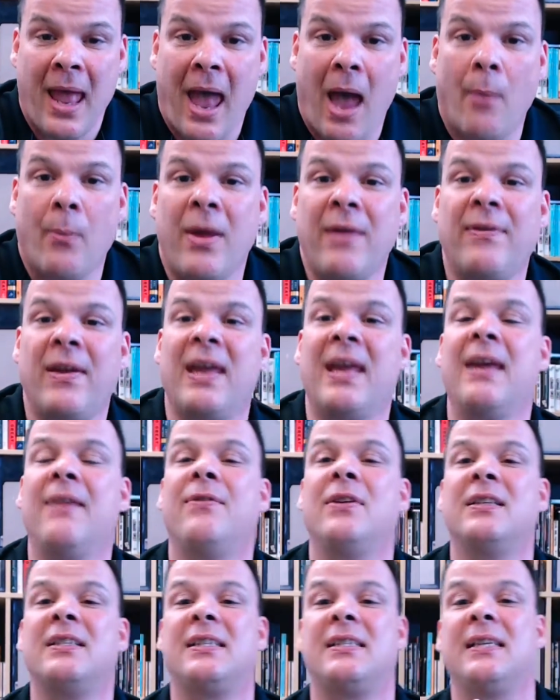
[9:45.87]
And we've
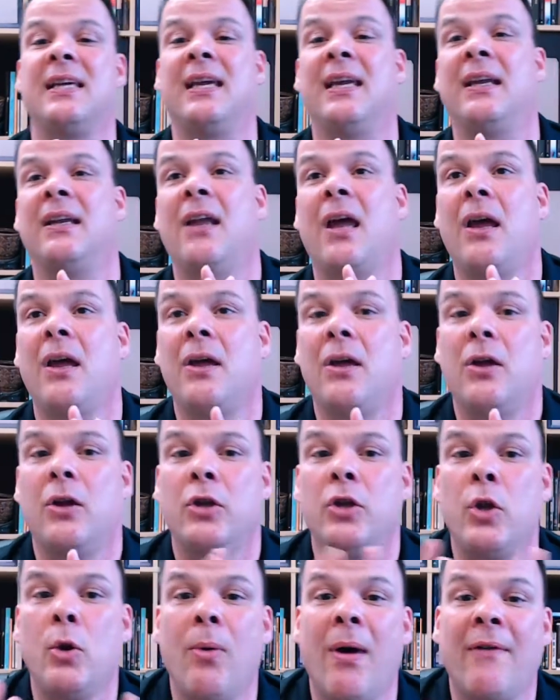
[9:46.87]
even seen
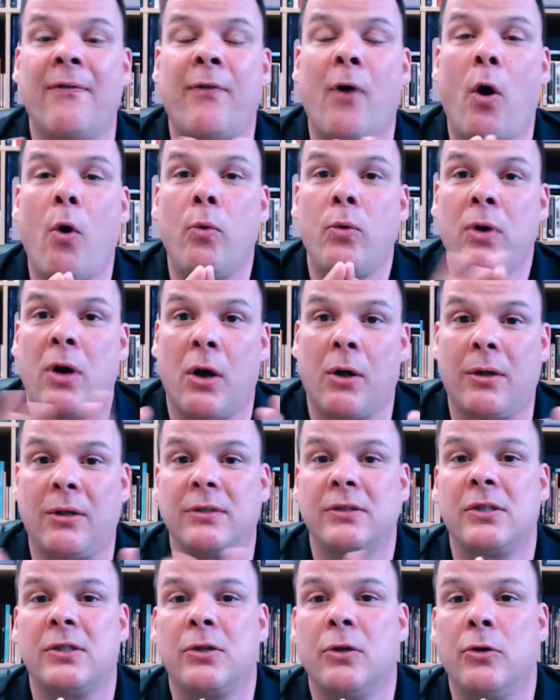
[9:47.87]
UFO
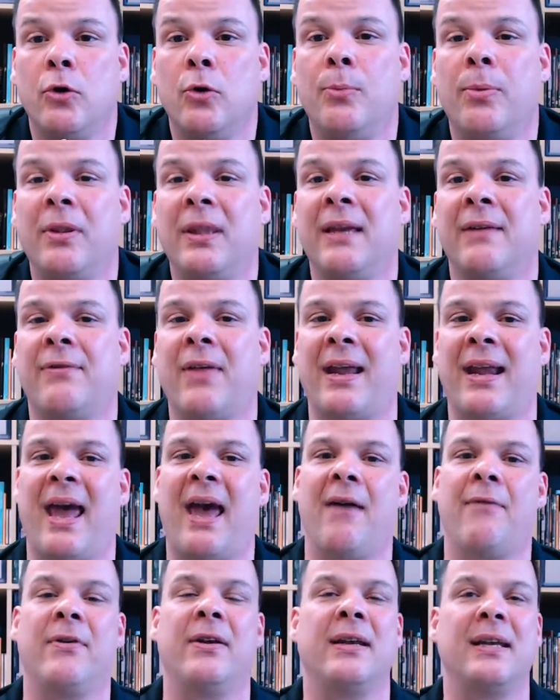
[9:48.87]
cults who believe that
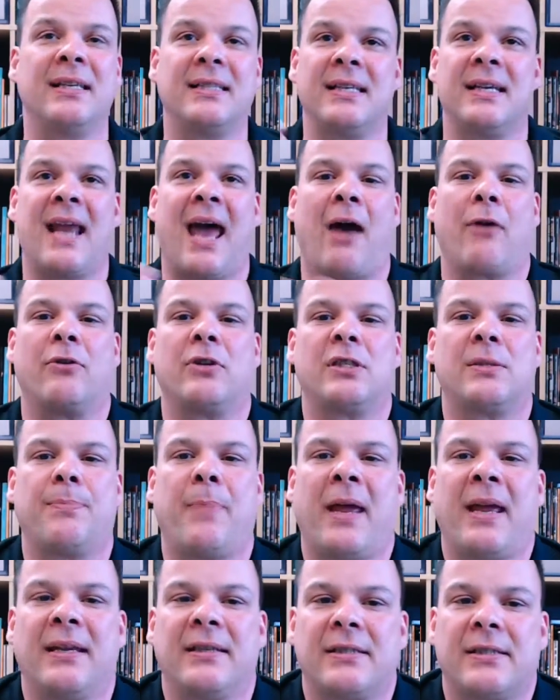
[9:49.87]
heaven is in outer
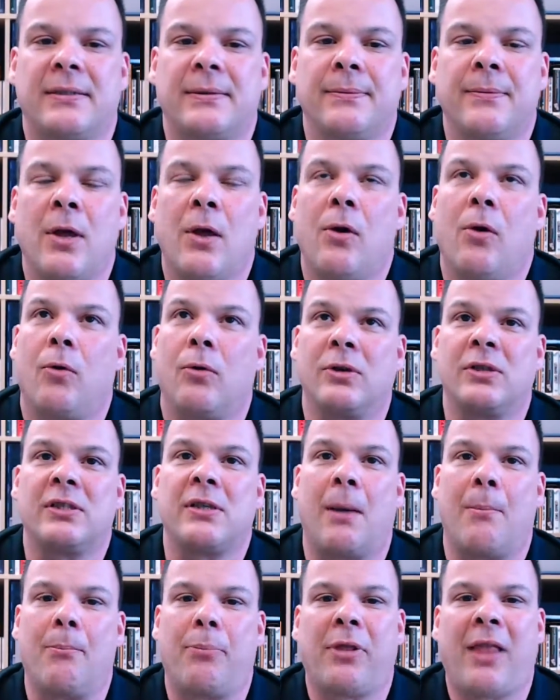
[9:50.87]
space or
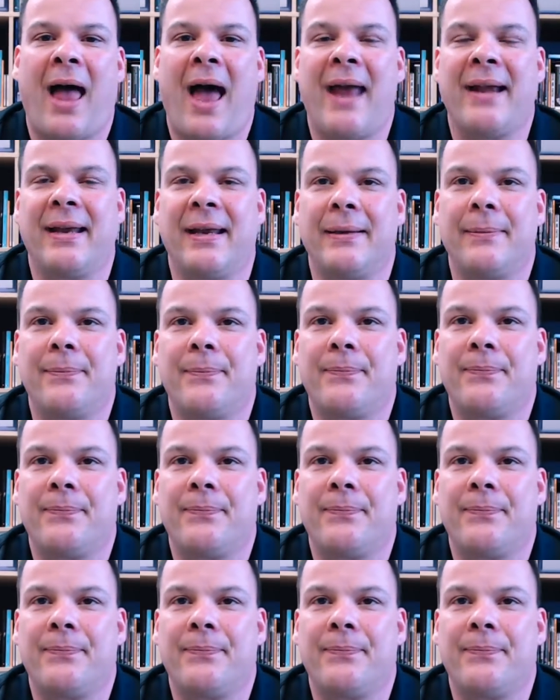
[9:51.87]
some planet.